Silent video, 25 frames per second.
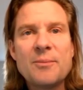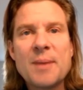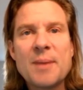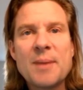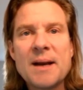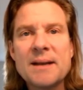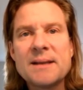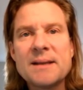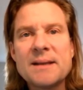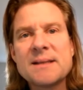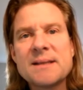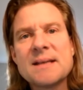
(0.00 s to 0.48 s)
but
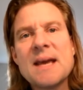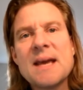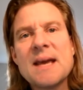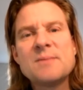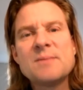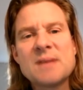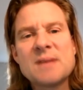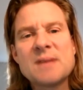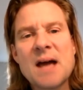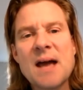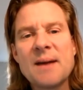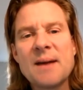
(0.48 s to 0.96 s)
at the same
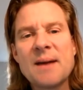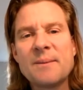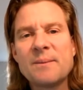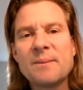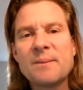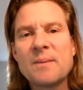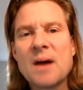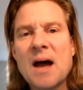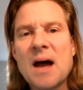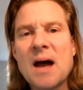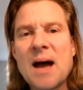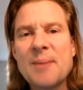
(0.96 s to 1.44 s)

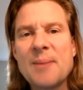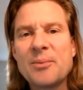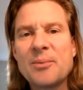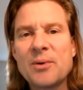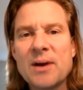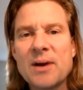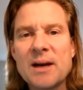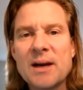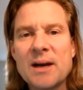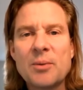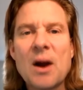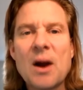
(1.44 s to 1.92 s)
time
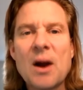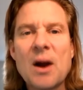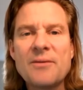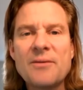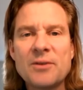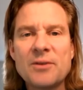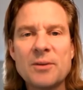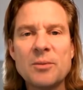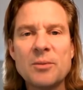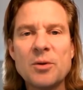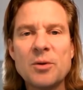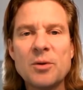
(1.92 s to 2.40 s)
operate a
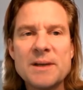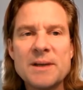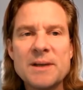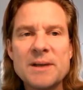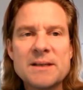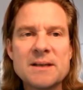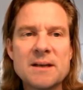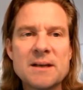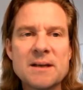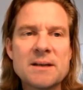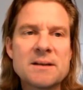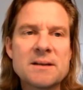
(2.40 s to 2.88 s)
profitable
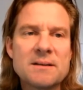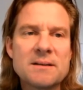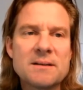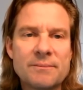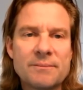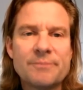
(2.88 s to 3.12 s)
business.